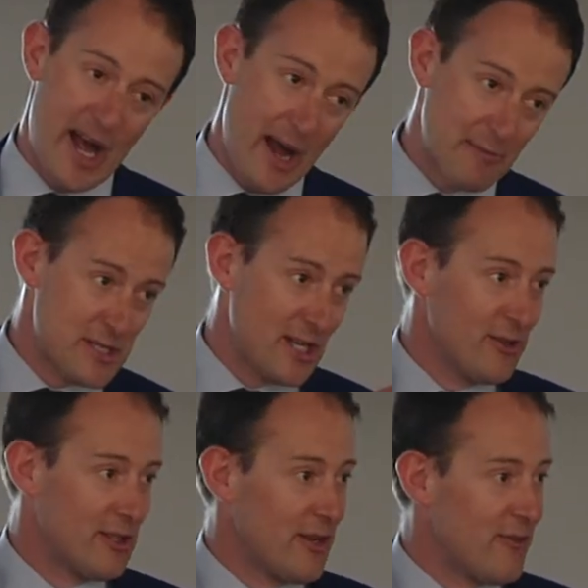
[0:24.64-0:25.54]

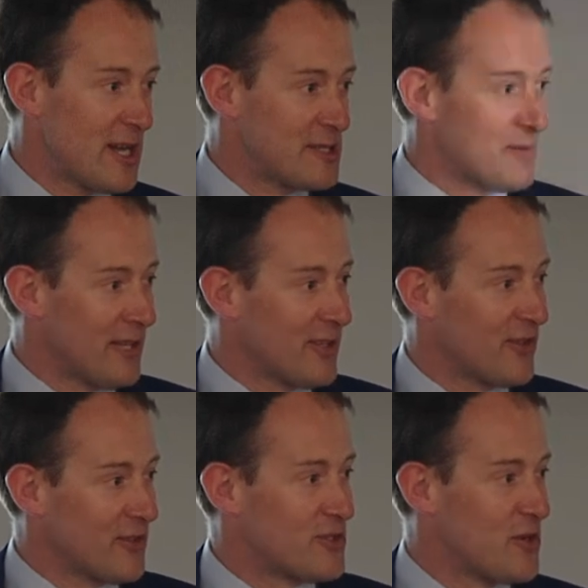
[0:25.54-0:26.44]
absolutely raised me
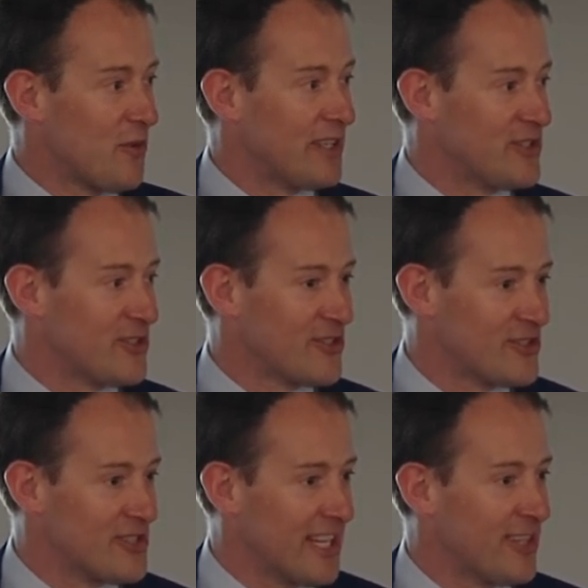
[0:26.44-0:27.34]
another 2
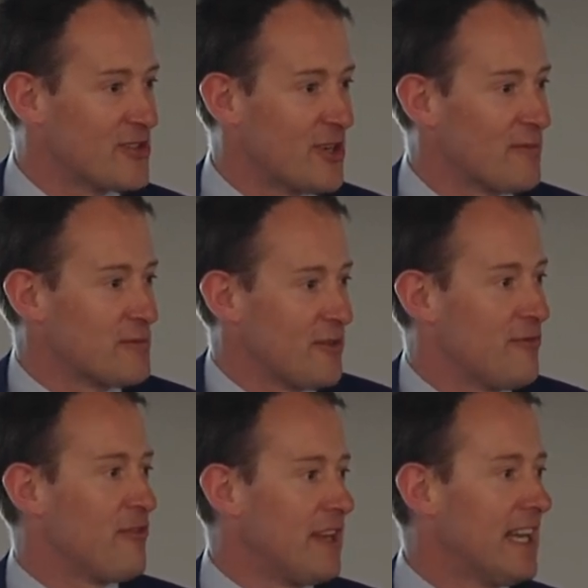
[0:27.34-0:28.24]
inches in terms of
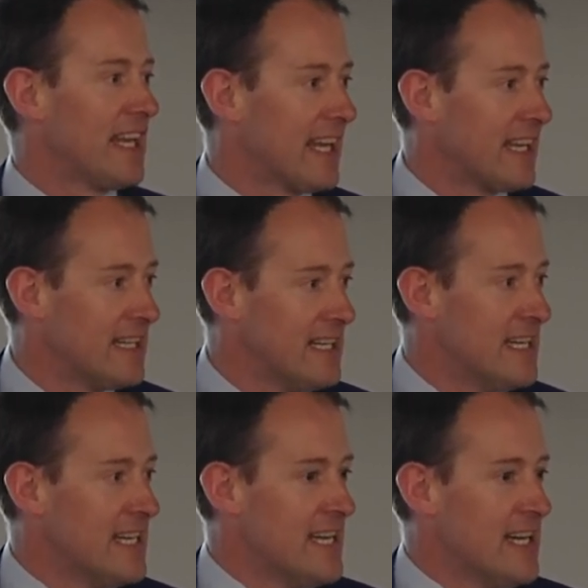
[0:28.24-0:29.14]
feeling
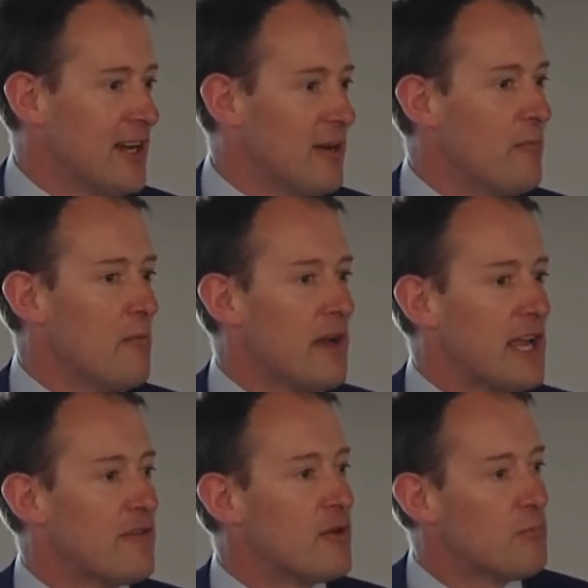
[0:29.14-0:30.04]

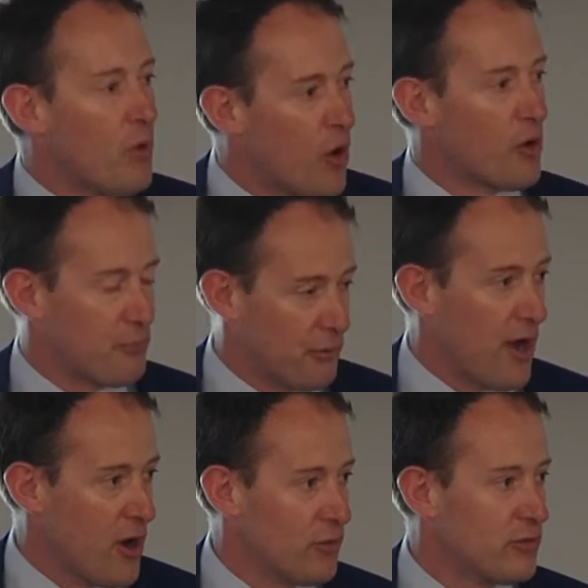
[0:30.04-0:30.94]
even more
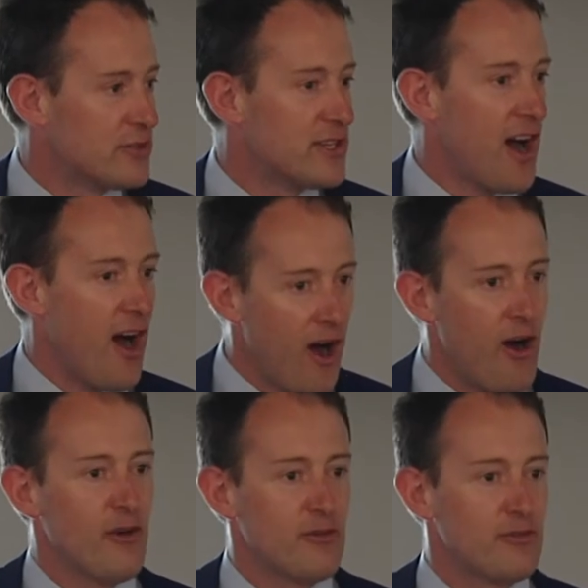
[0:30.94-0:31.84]
proud
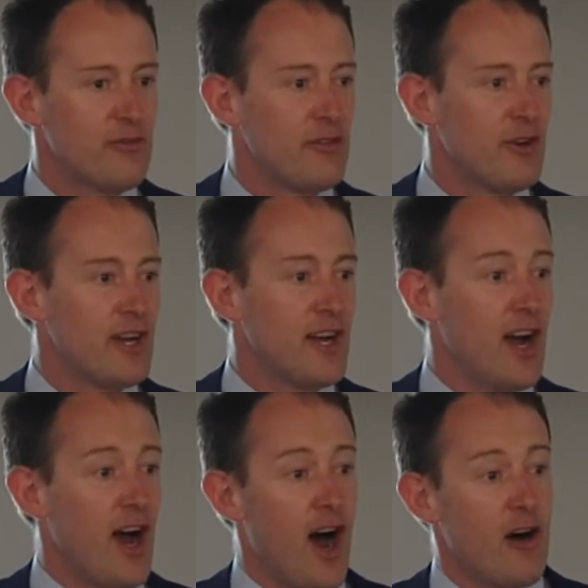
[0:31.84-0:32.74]
of
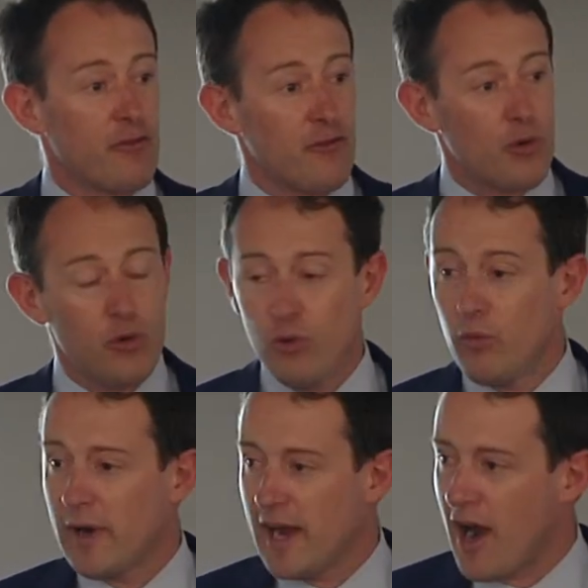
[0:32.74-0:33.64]
who
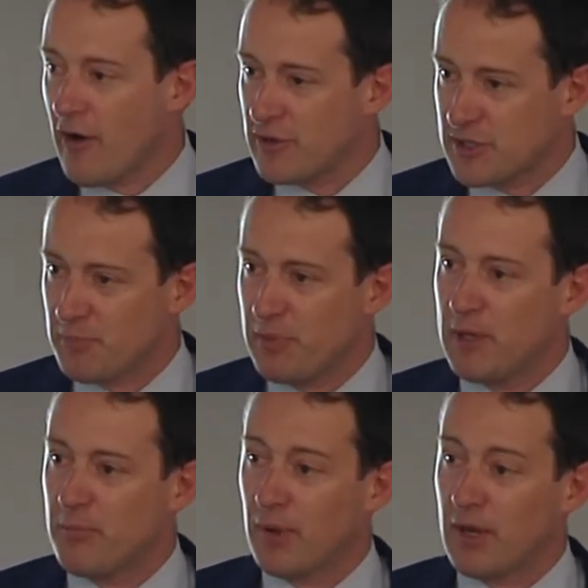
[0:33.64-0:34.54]
we are as a
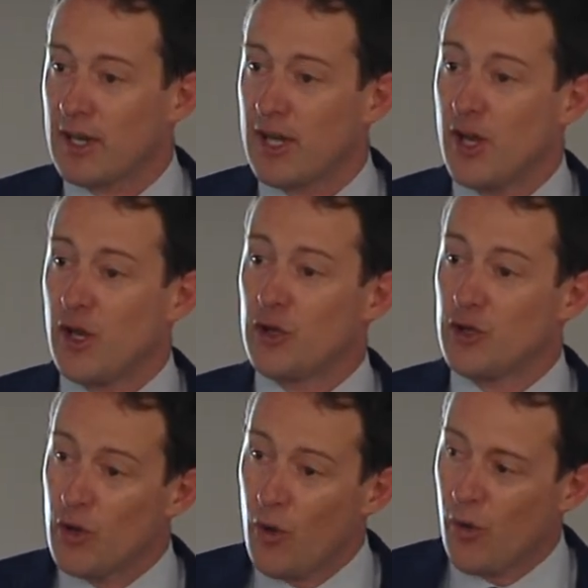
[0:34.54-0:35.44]
people,
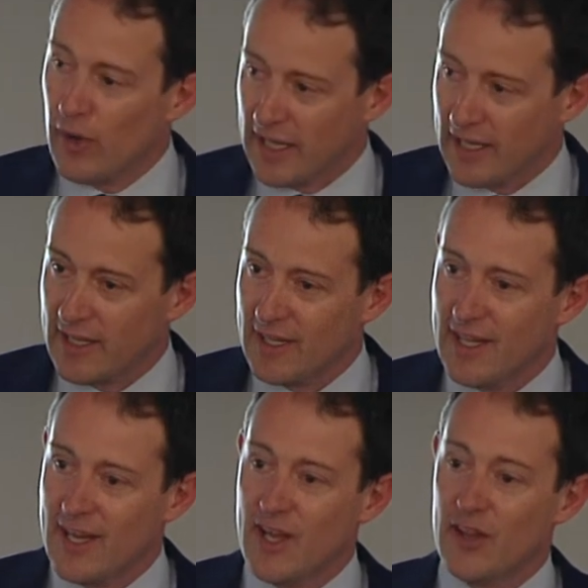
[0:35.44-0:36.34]
knowing
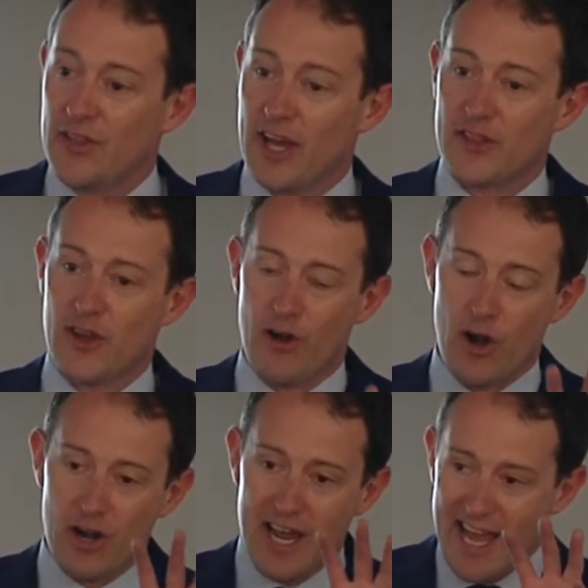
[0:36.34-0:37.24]
that there
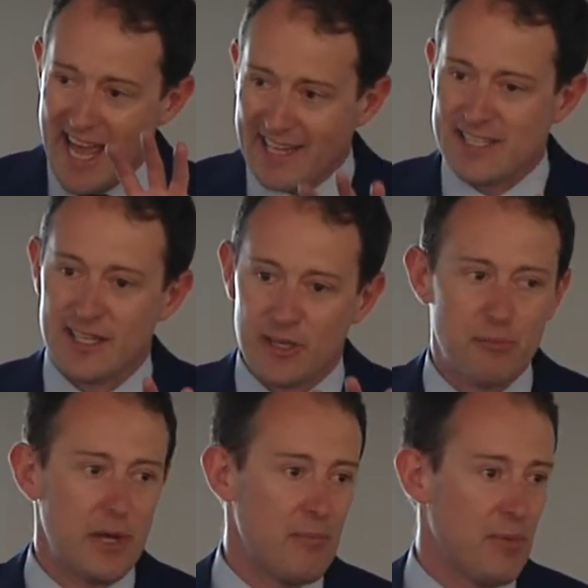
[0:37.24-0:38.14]
are
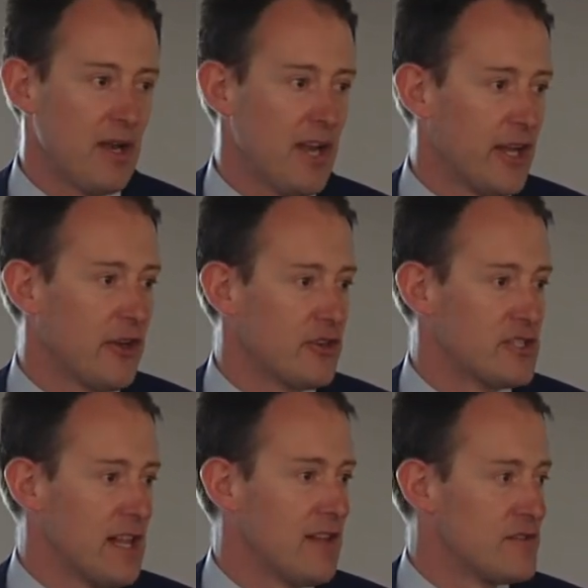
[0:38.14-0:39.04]
excellent people like
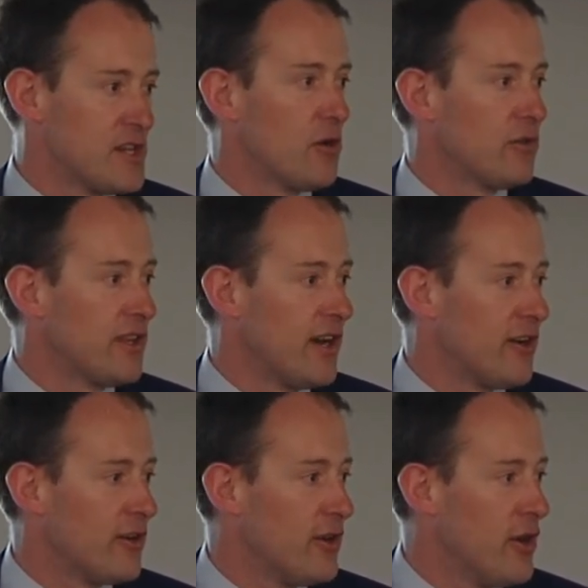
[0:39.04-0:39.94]
yourselves out
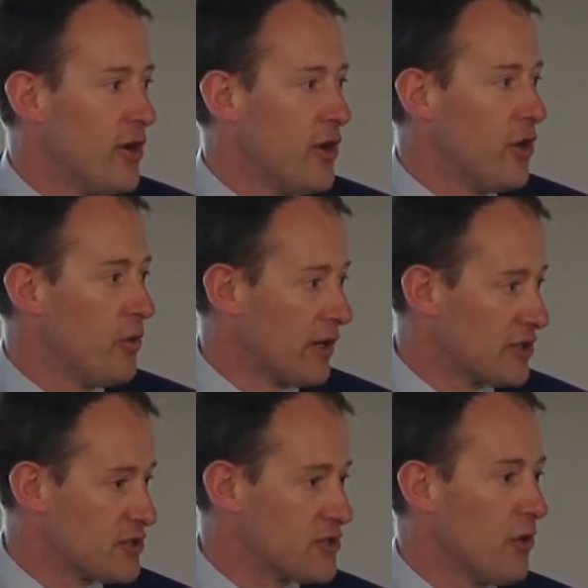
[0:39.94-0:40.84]
there who are
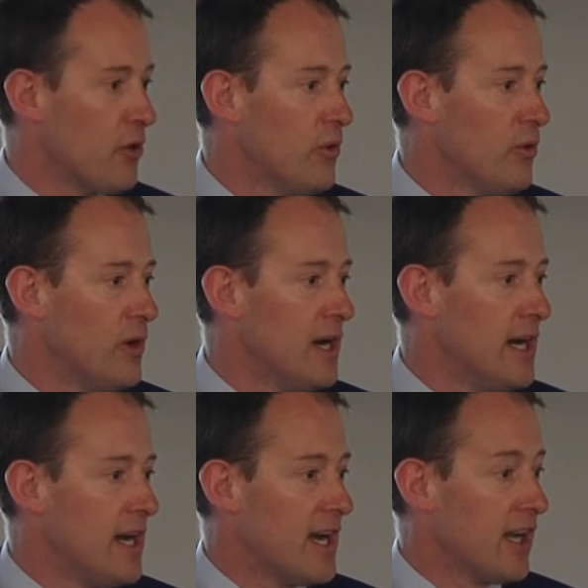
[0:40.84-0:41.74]
so
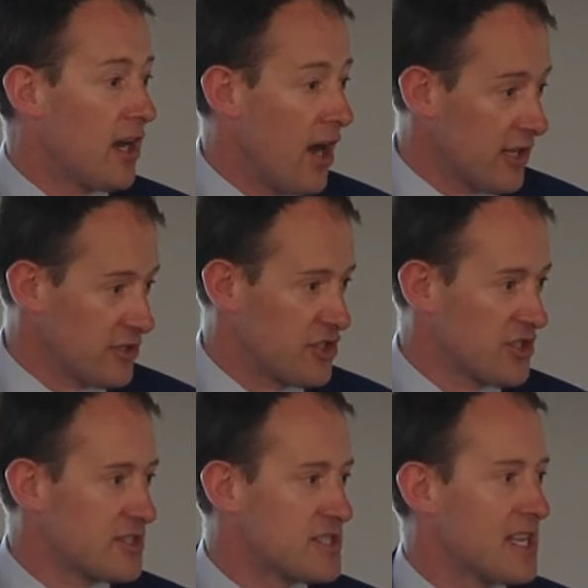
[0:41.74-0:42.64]

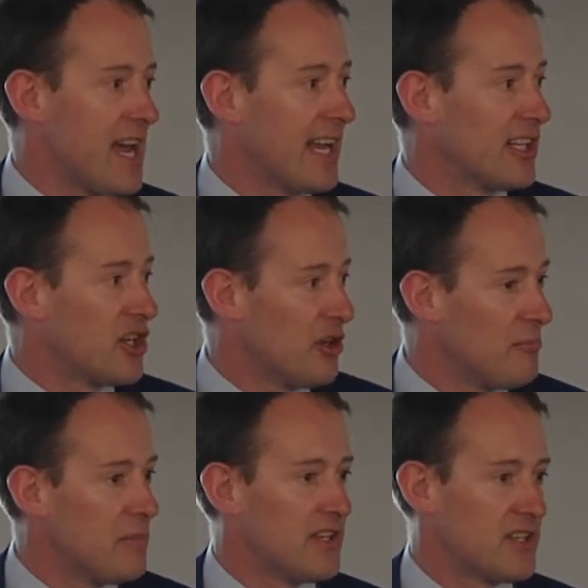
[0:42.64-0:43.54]
conscious and
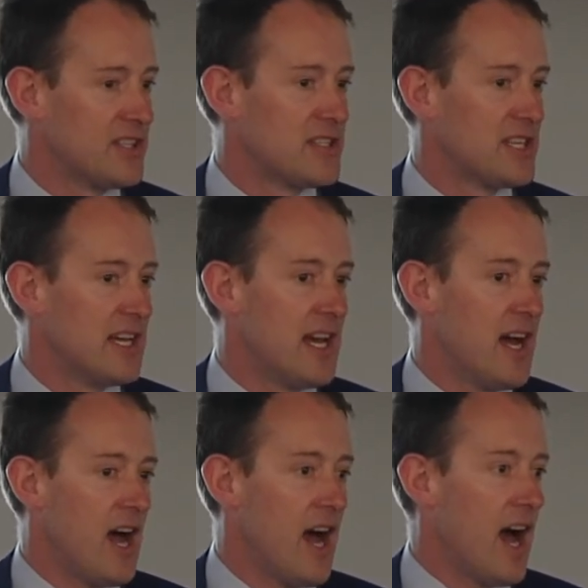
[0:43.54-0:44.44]
committed
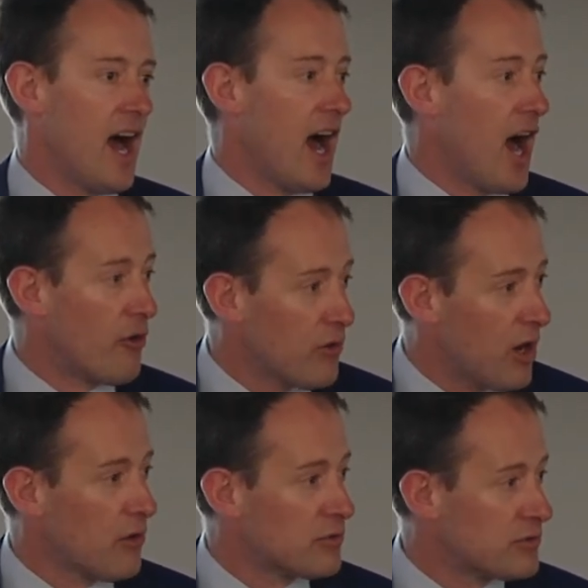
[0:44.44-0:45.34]

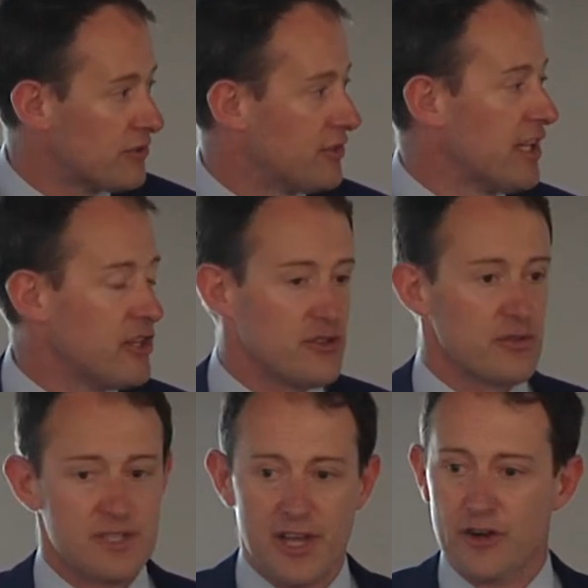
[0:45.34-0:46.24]
around the
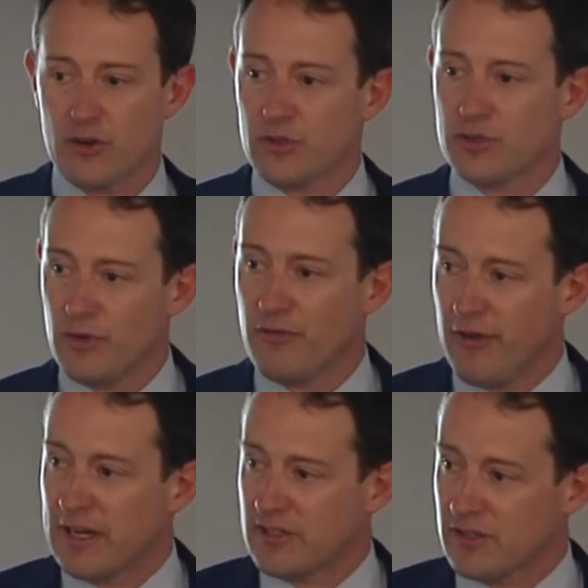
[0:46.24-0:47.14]
issues that are going to
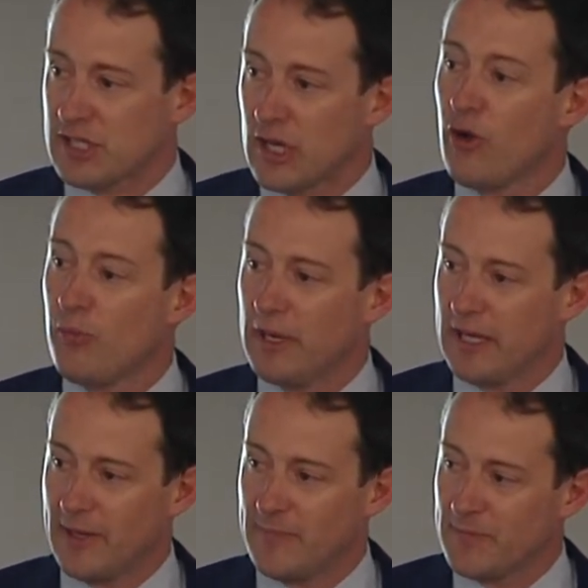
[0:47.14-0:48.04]
affect us globally.